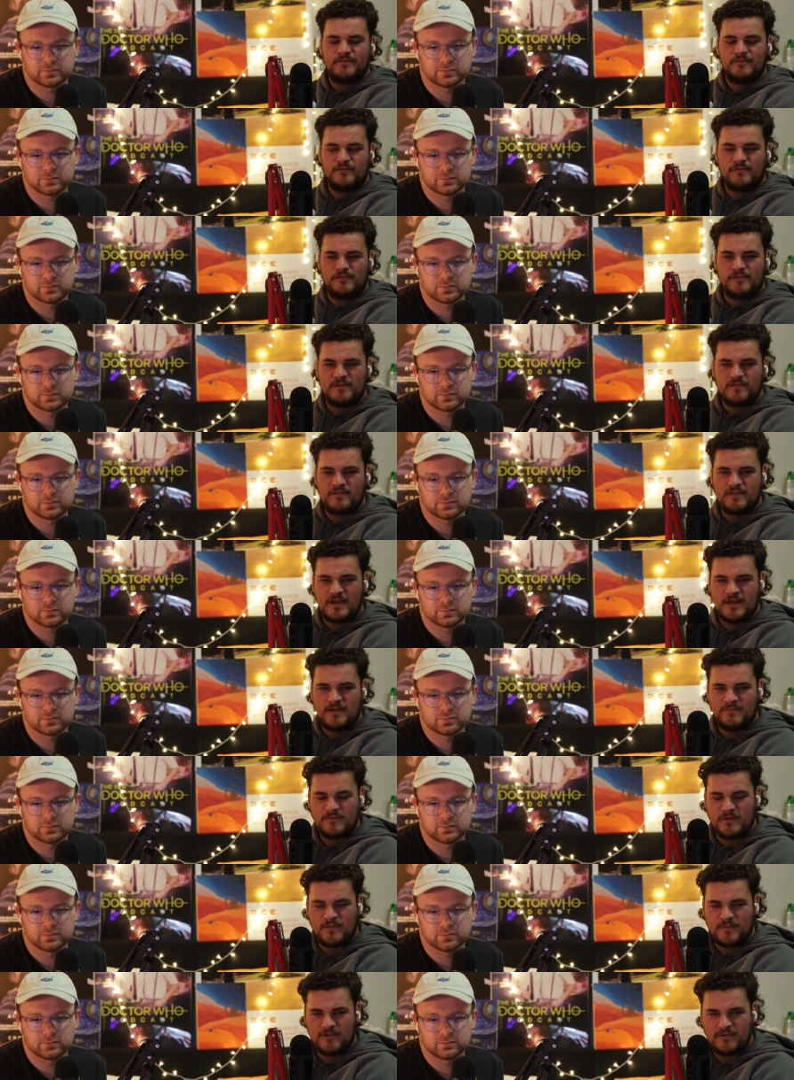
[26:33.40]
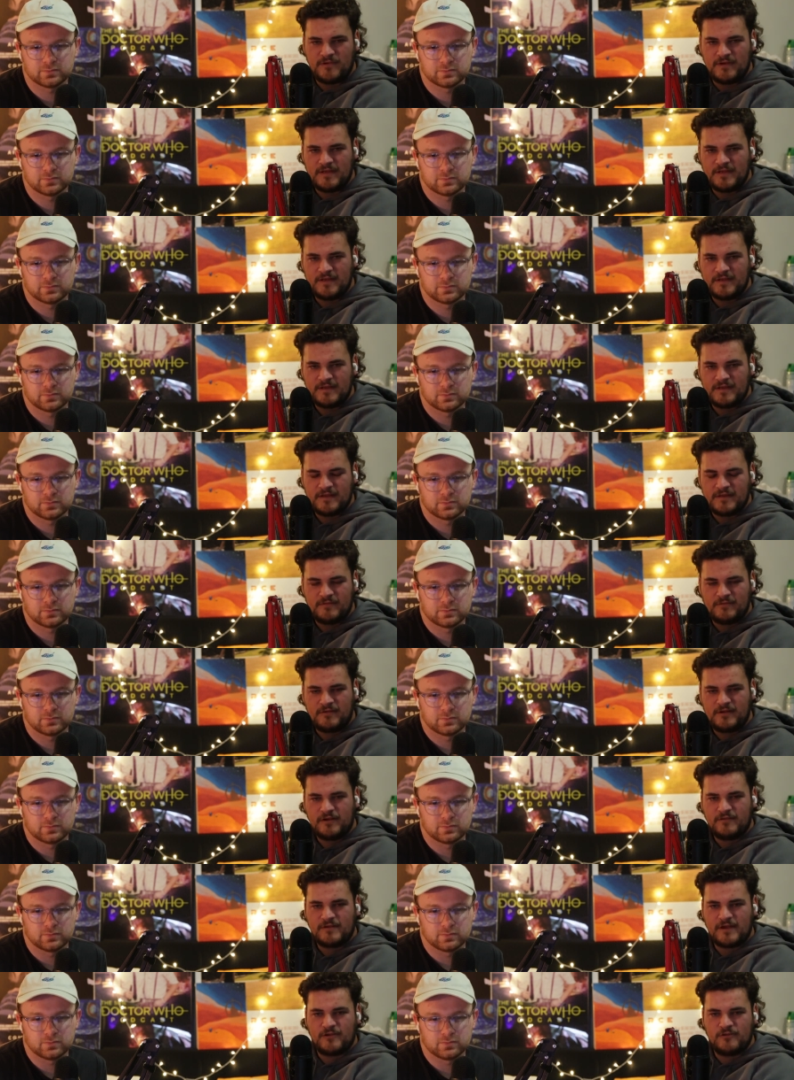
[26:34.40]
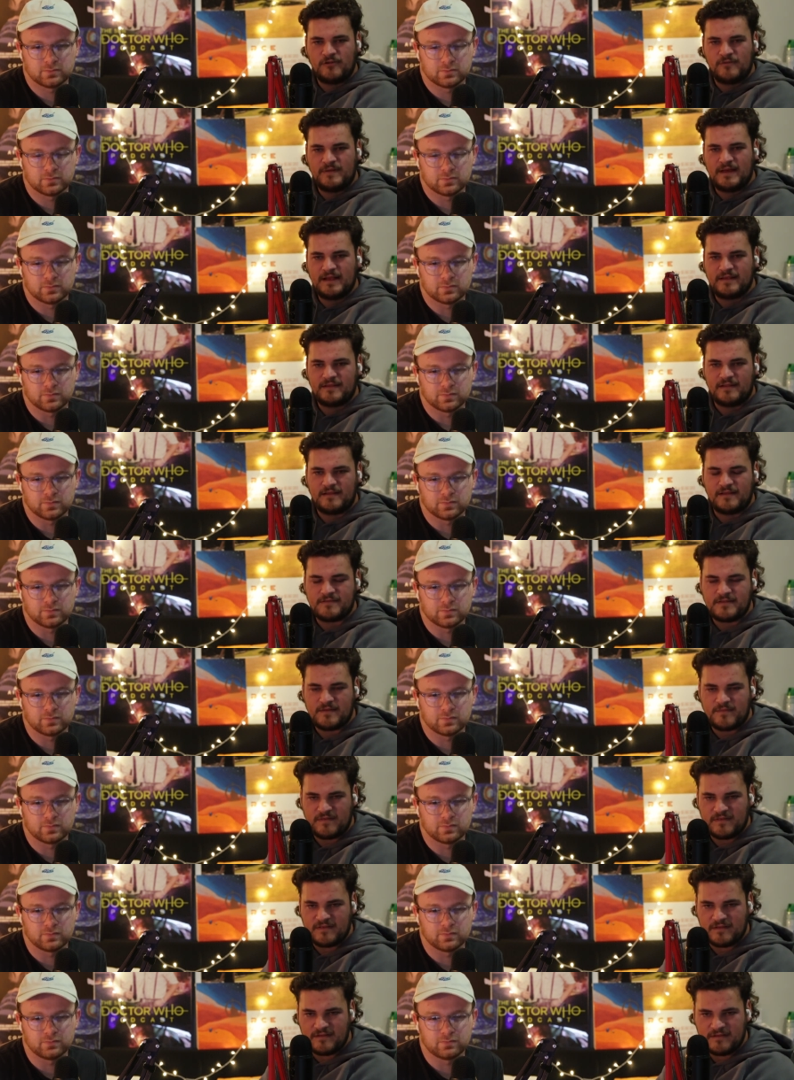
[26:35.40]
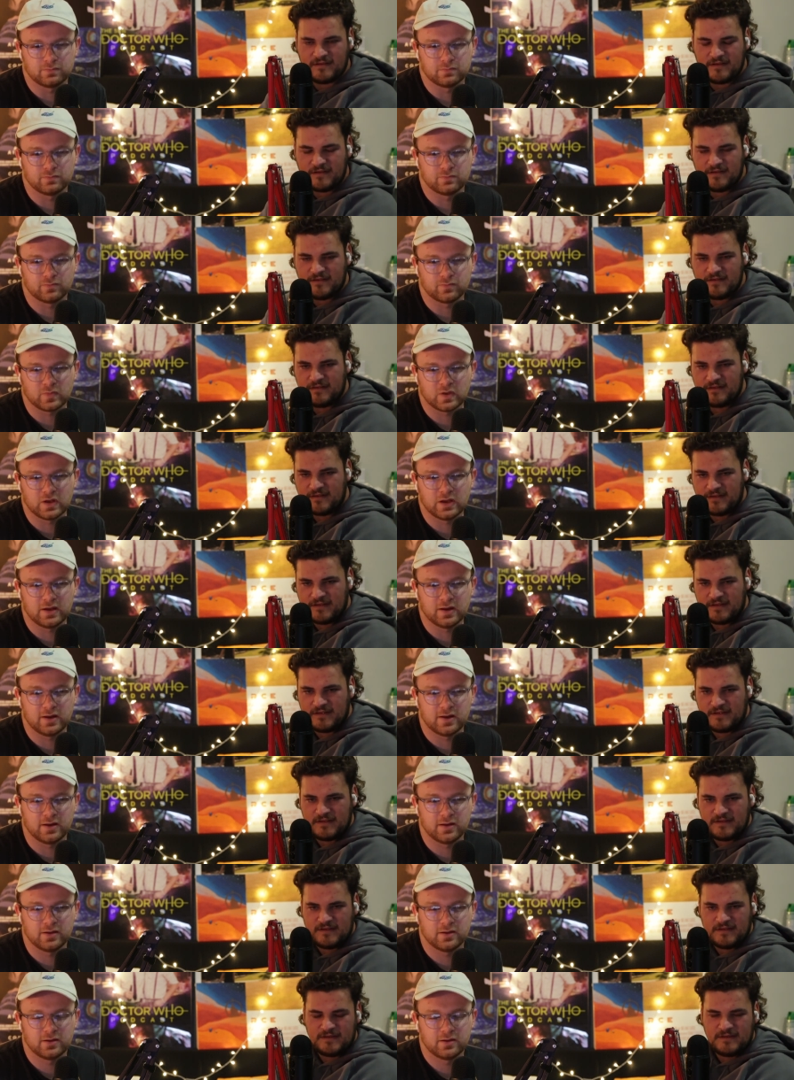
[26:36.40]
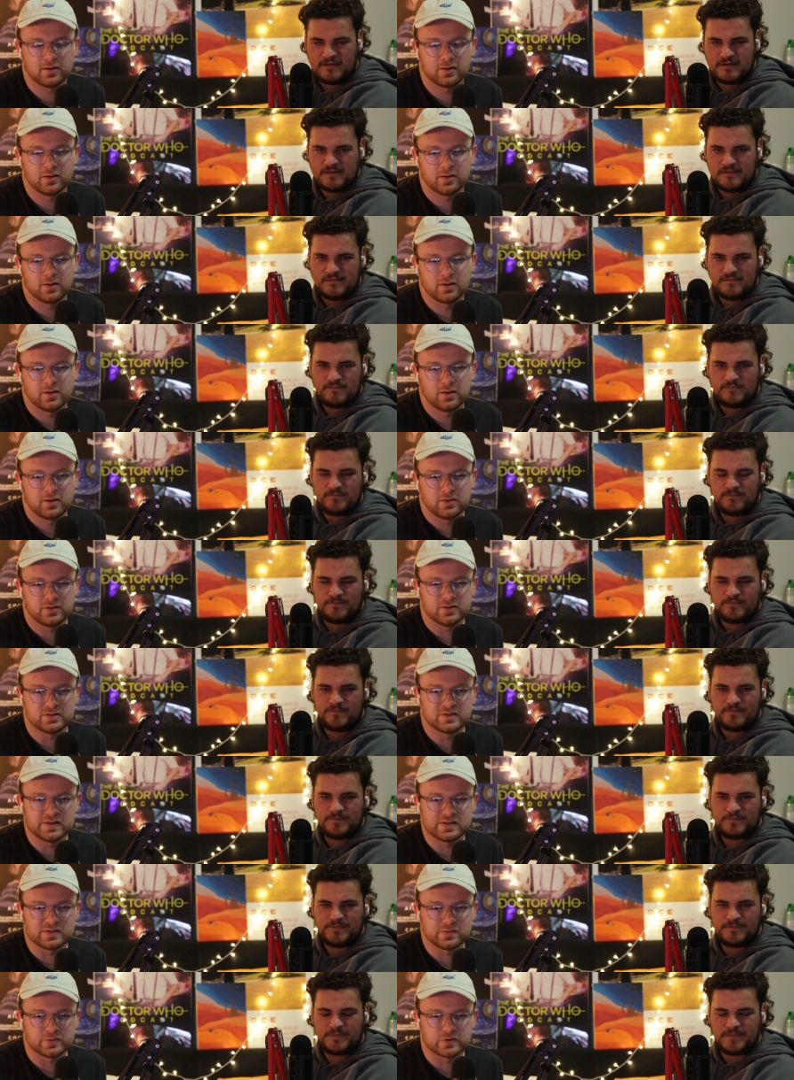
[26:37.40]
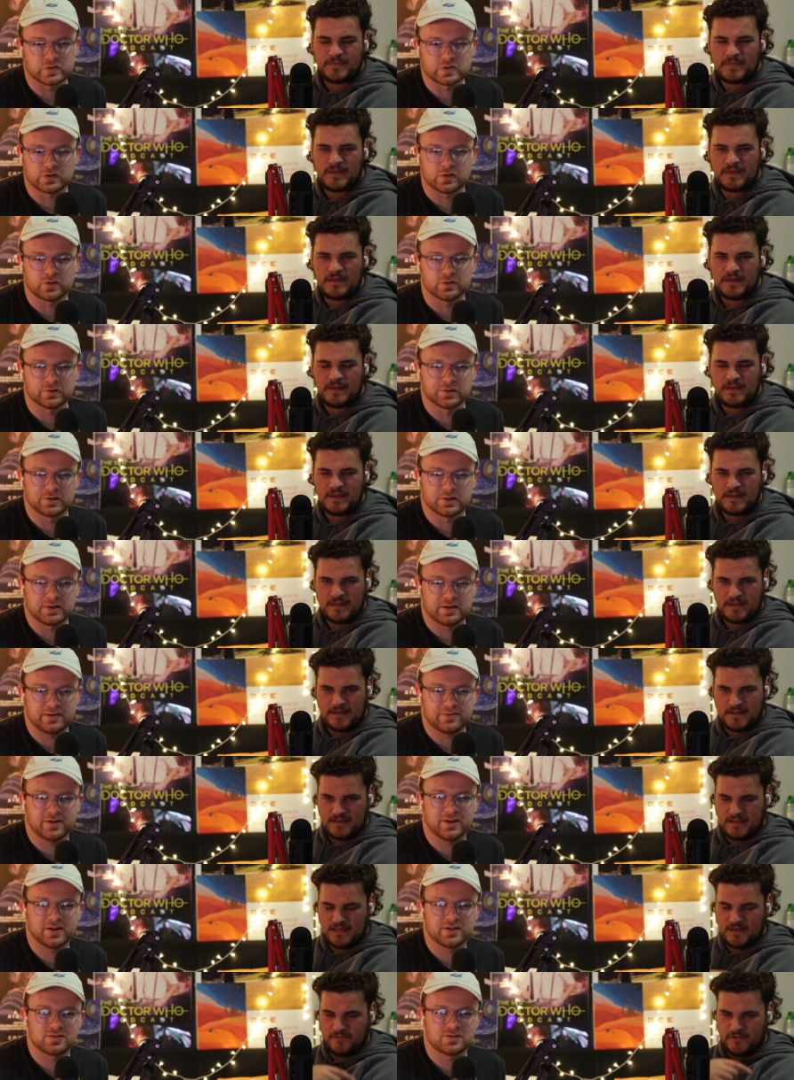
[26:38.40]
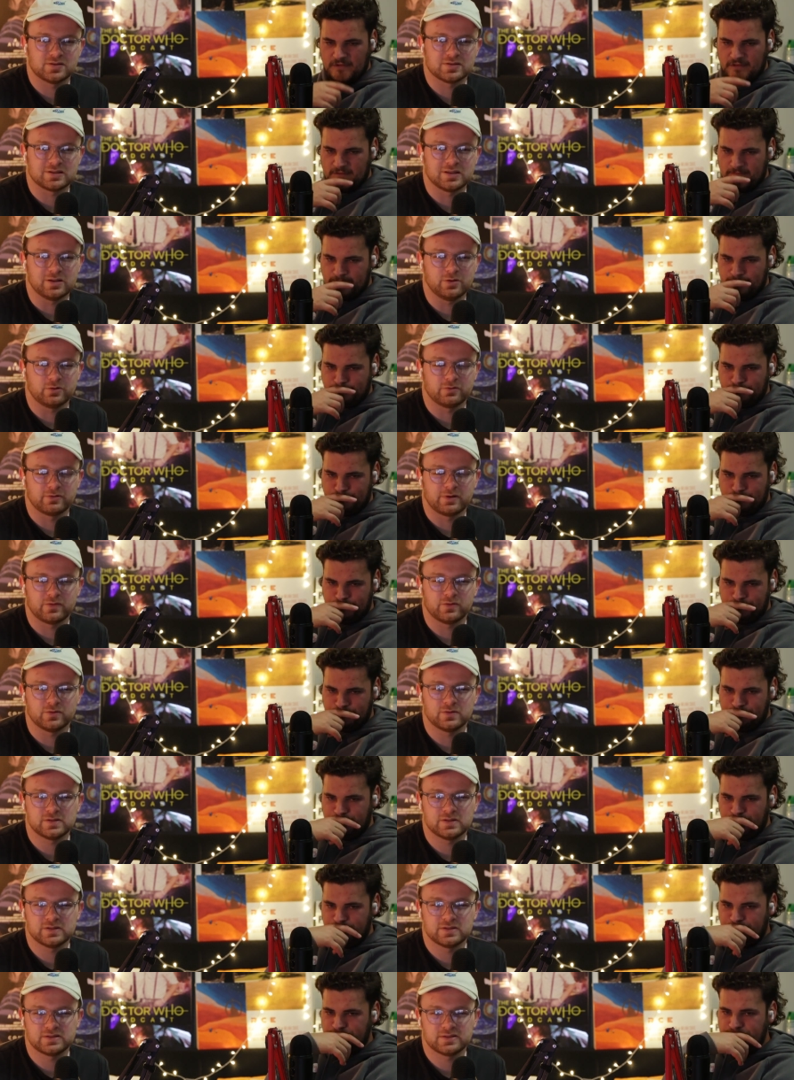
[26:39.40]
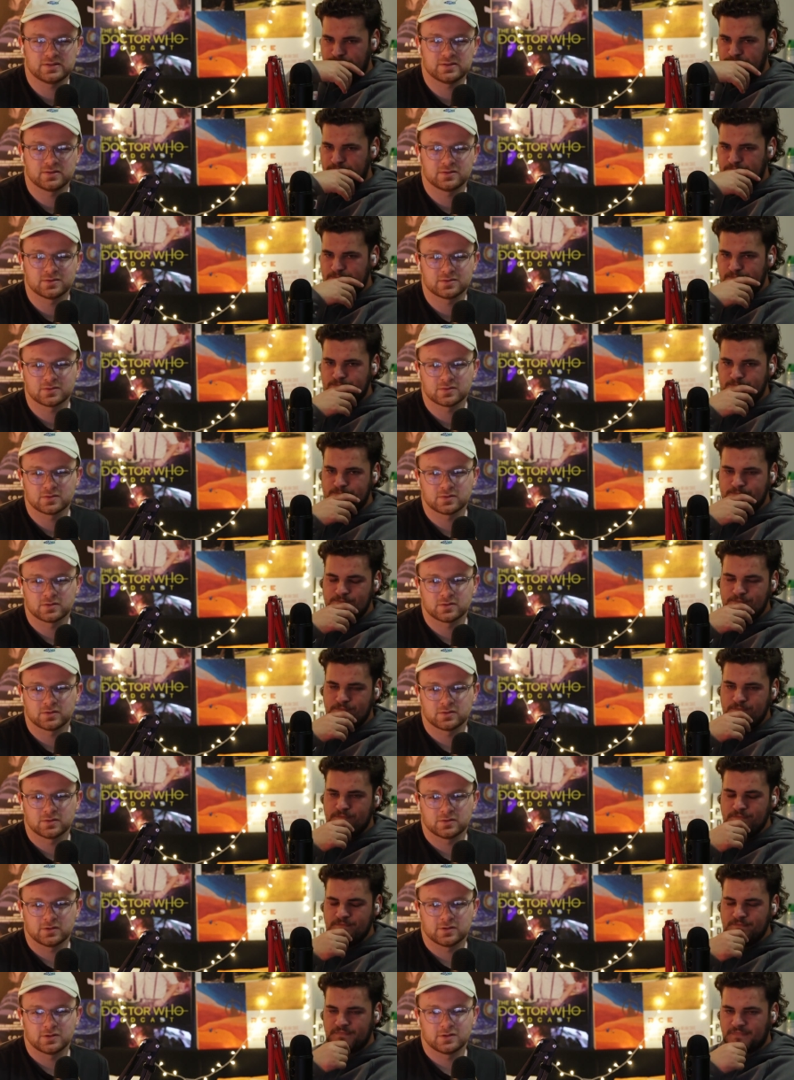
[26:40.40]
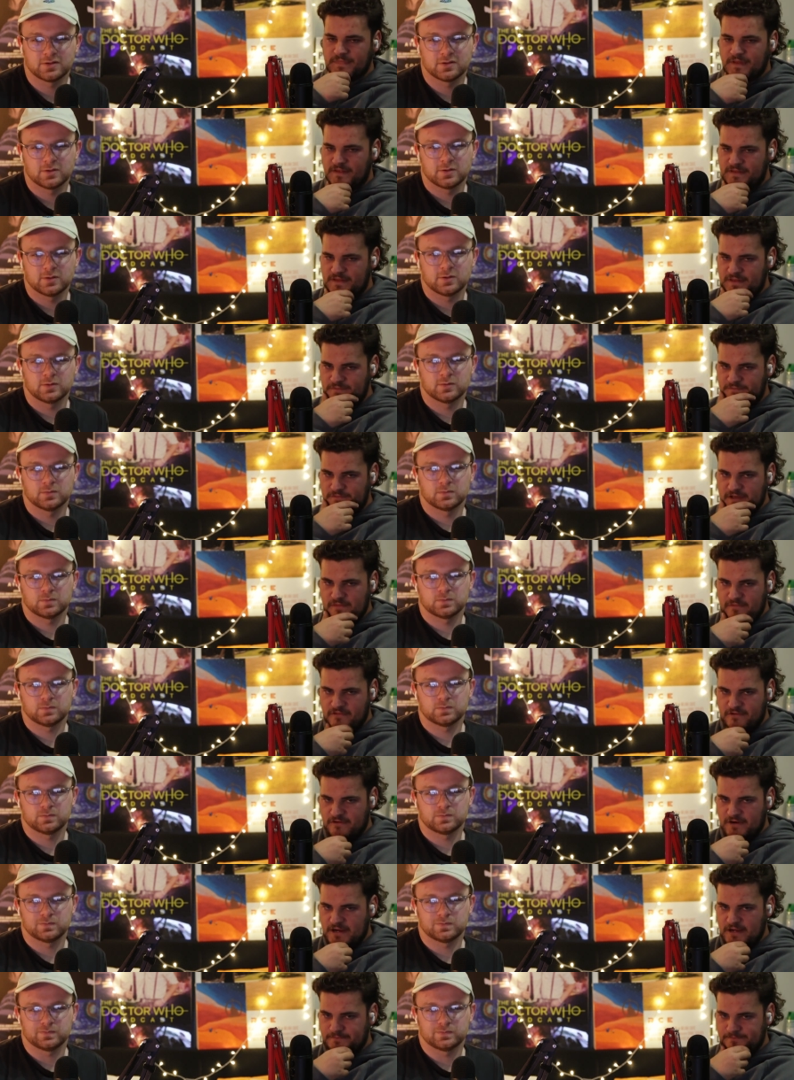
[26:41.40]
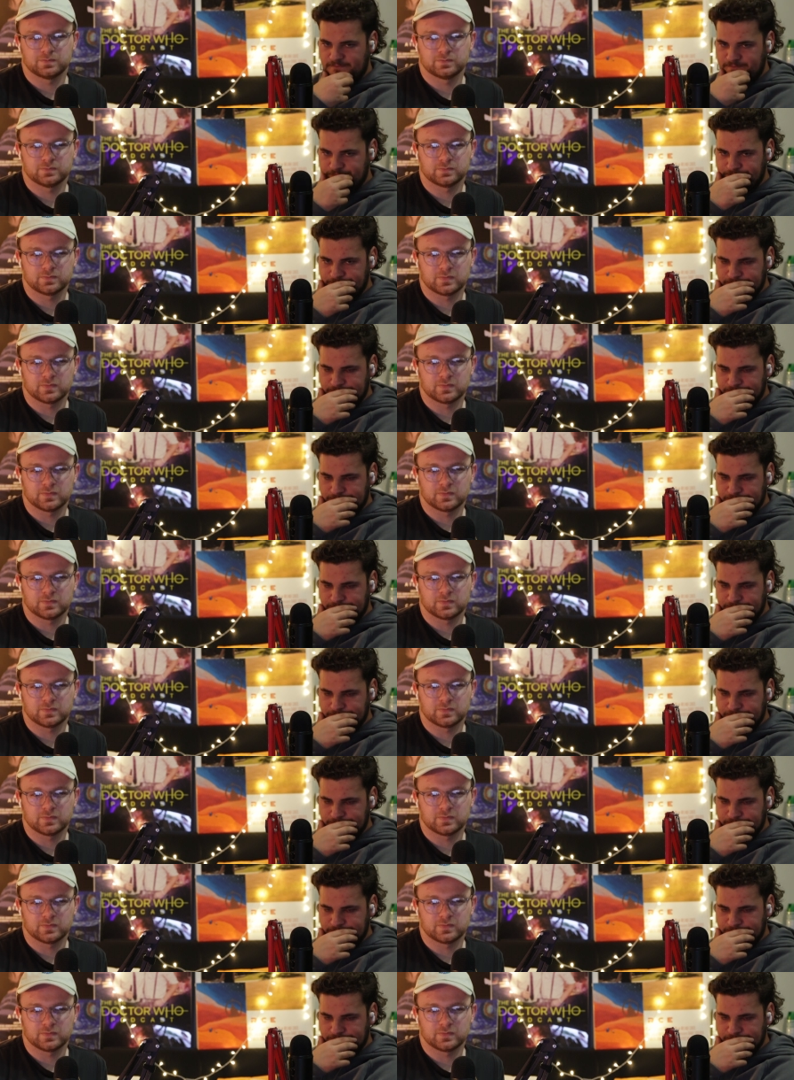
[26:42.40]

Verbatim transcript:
Speaker 1: Rory's dead, my boy. What a great callback to last episode, hey?
Speaker 2: Yeah. This season was so good at that, right? Just little references. Season 5 was great.